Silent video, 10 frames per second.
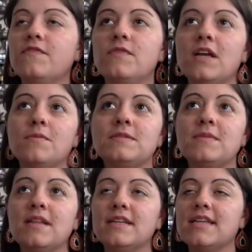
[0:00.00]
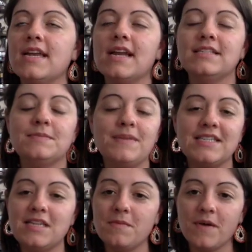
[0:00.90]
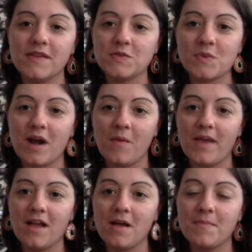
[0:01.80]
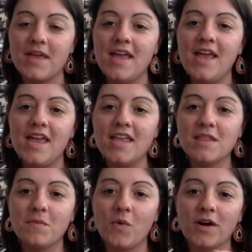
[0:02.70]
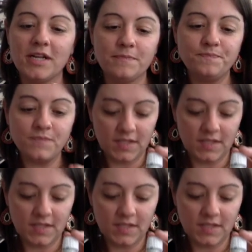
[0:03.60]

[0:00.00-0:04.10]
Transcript: it helps me like take nice big deep breaths when I wake up in the morning.